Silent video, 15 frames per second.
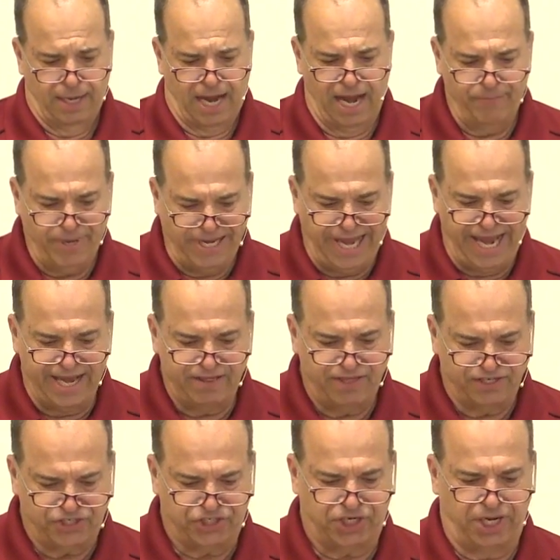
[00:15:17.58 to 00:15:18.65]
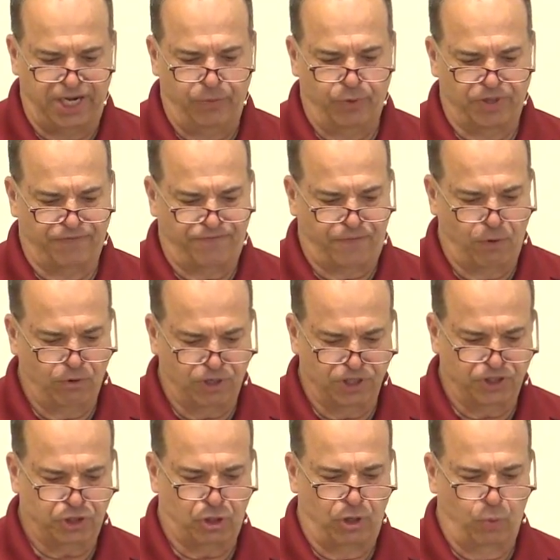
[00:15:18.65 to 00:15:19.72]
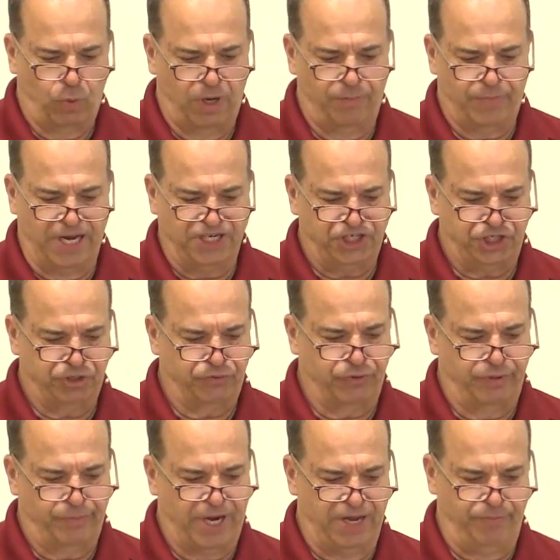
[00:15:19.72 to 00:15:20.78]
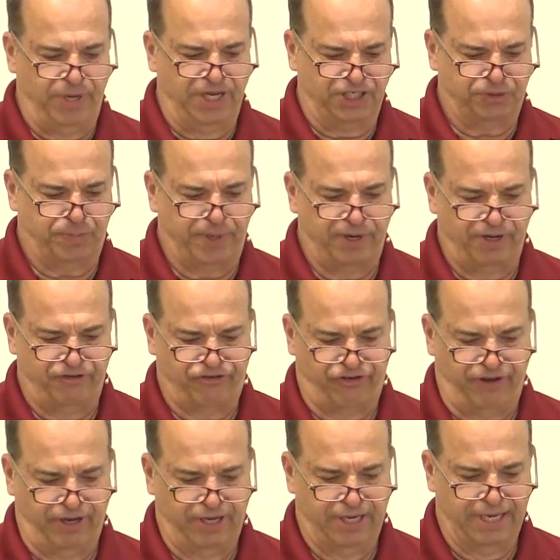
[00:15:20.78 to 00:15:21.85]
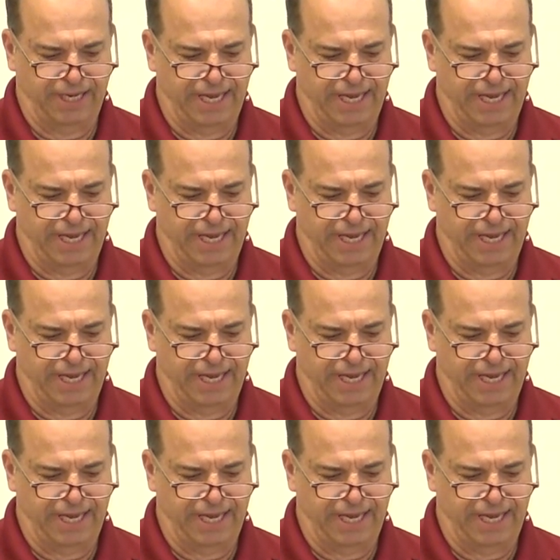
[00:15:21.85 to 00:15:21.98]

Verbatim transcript: I began this study with a focus on what my children might be experiencing.